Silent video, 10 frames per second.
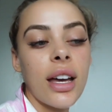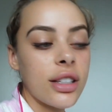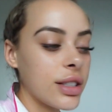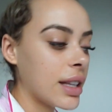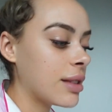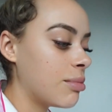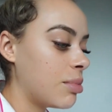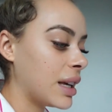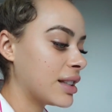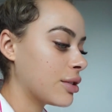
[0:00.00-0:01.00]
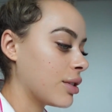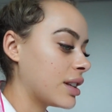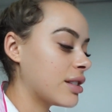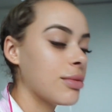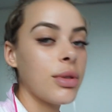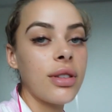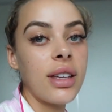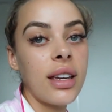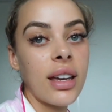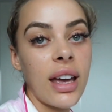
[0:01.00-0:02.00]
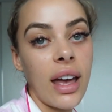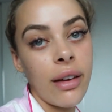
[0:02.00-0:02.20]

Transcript: I just had the best green smoothie